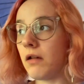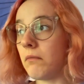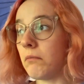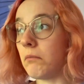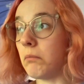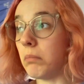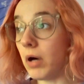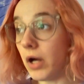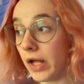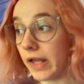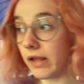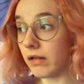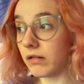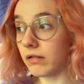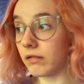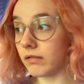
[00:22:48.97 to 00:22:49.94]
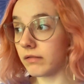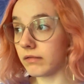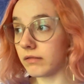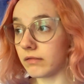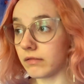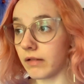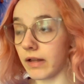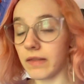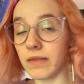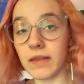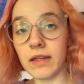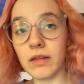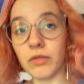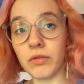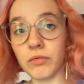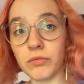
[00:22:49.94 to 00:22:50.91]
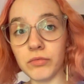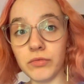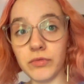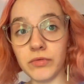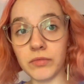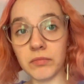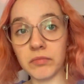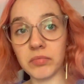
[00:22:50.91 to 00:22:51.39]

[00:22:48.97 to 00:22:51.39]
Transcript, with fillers: But I think those